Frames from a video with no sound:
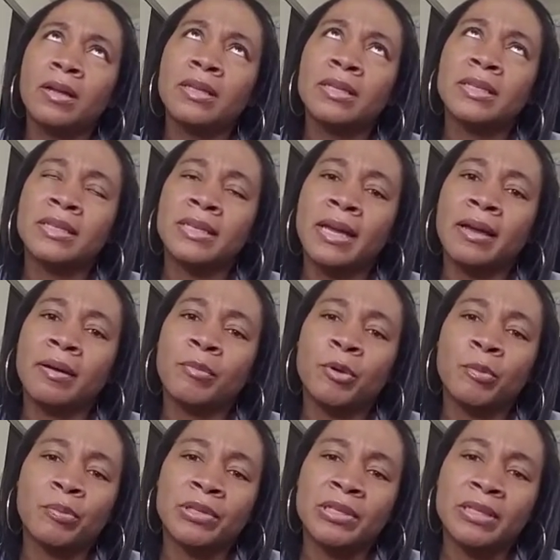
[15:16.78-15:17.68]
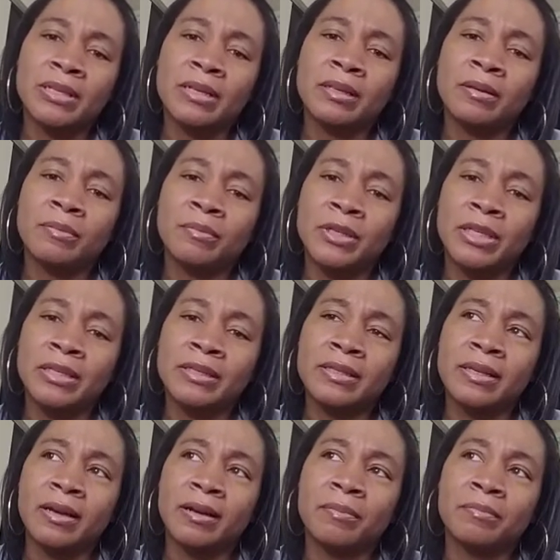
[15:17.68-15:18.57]
Sam and Priscilla
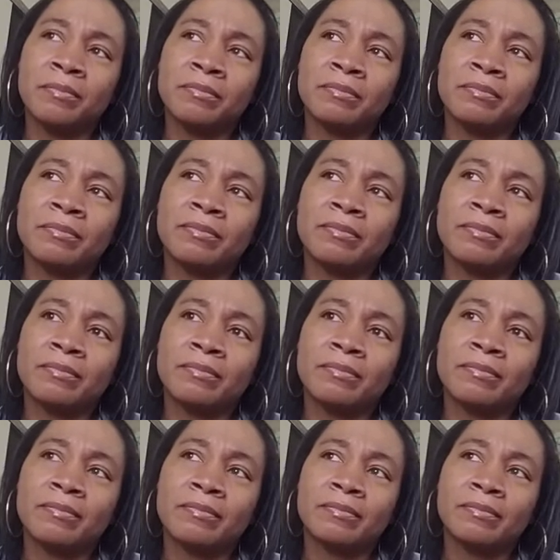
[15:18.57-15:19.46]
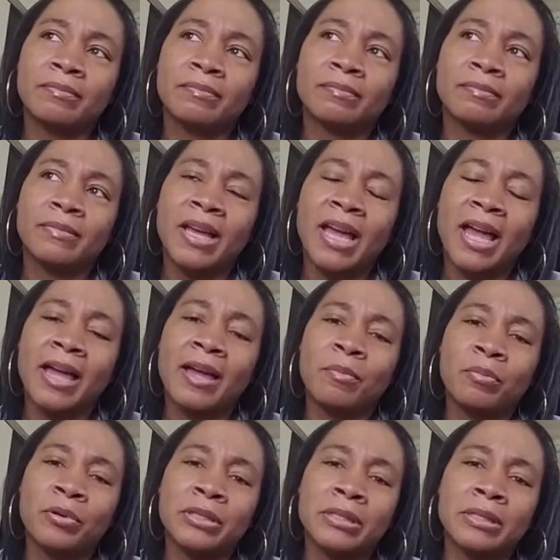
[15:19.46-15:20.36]
meets up,
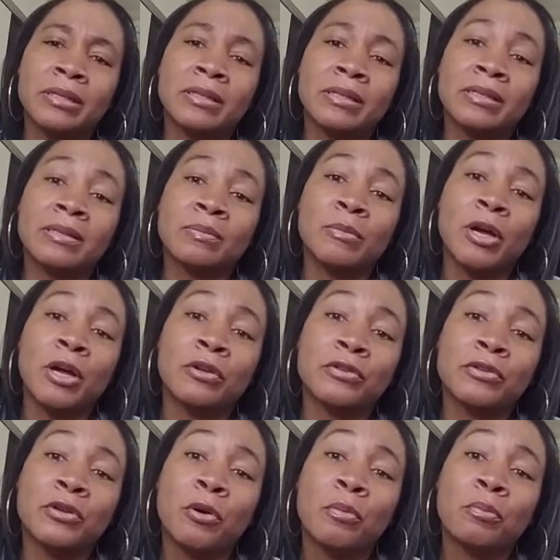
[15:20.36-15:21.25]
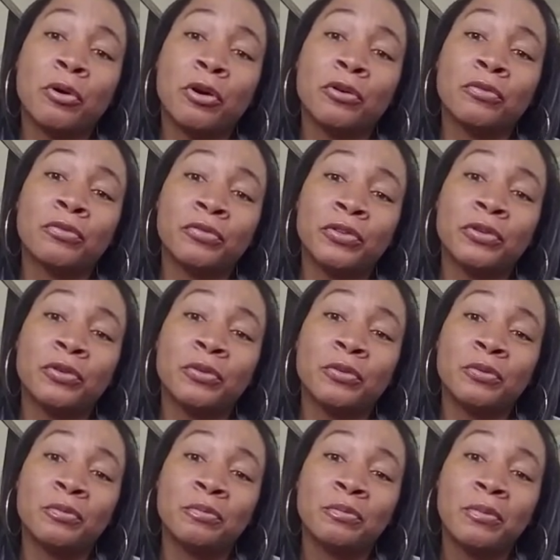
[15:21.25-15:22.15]
and Priscilla smells
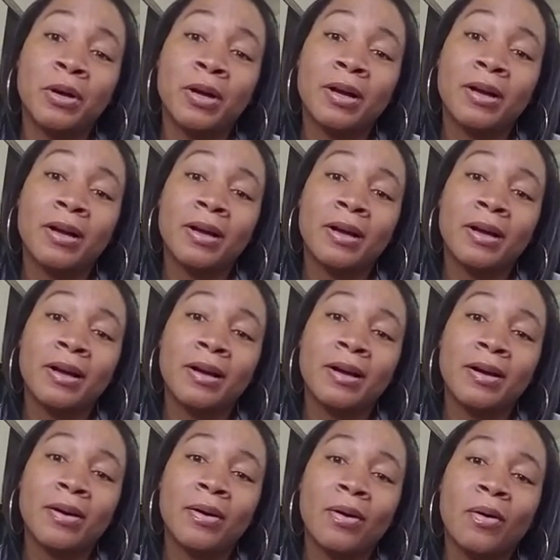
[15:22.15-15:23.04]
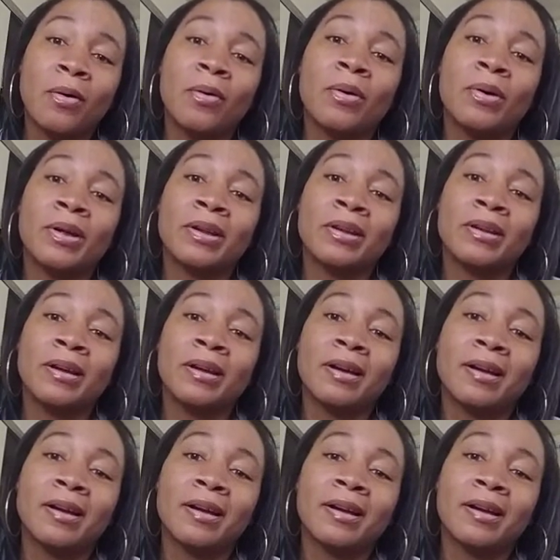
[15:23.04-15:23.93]
perfume on
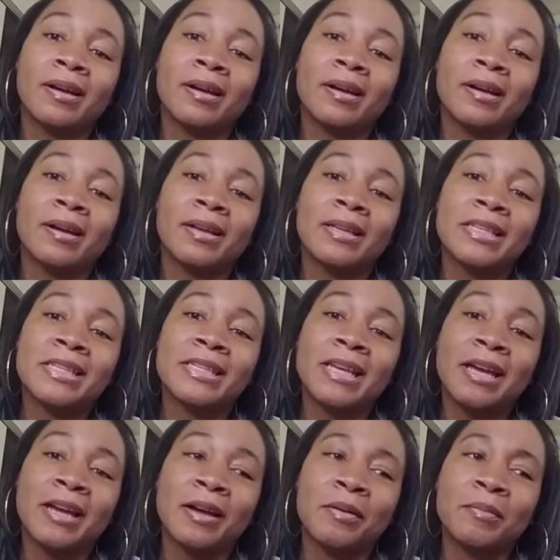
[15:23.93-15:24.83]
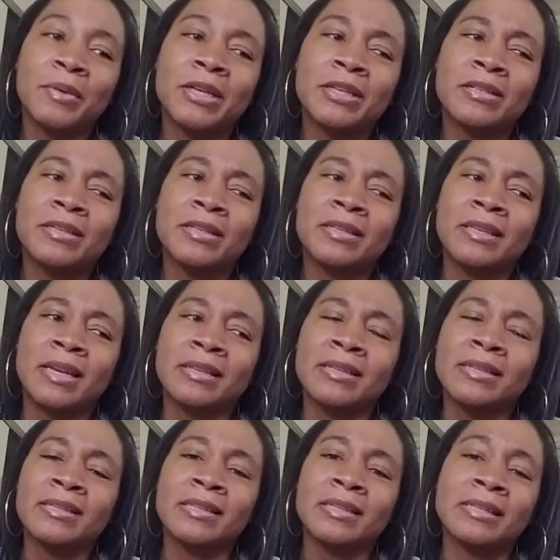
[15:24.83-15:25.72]
Sam, and she's like,
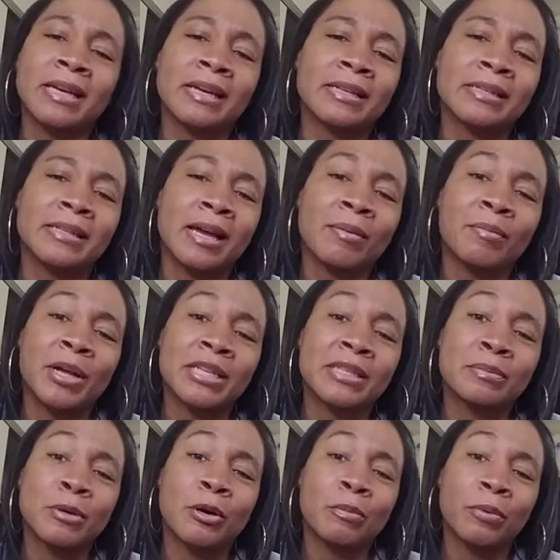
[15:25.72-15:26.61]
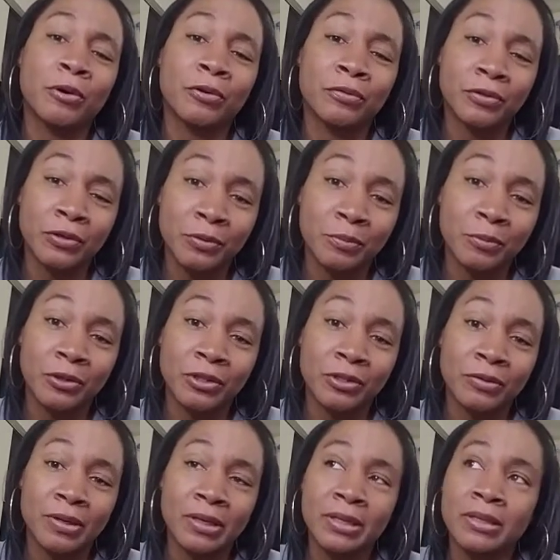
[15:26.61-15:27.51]
this is the second time I smell perfume on
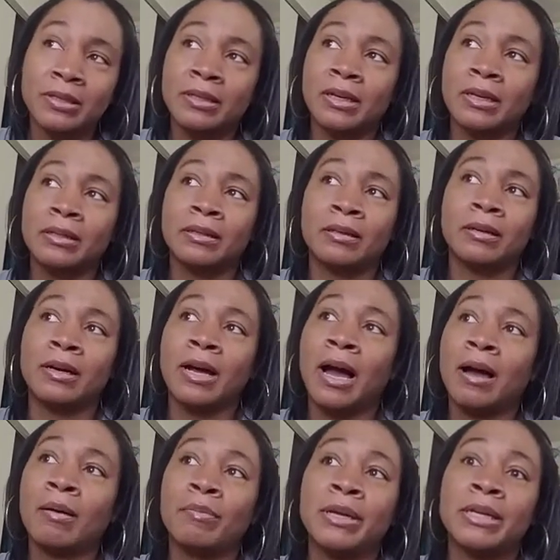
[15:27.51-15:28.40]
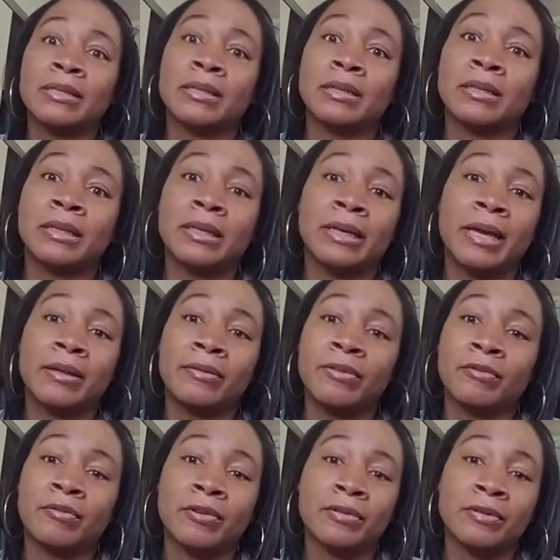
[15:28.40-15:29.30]
you. And he's like, look, I basically gave
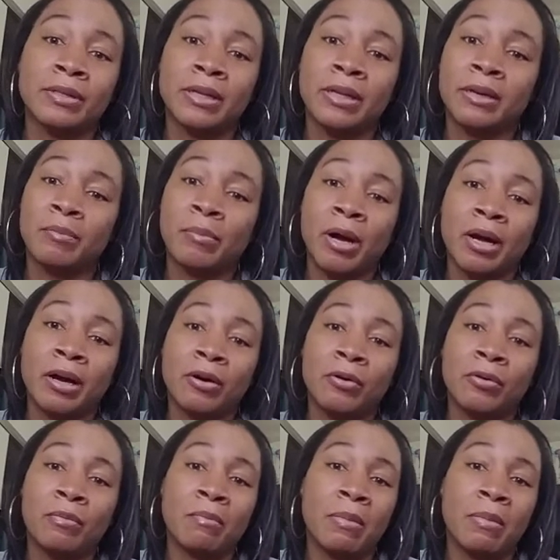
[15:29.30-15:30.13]
the first lady my coat.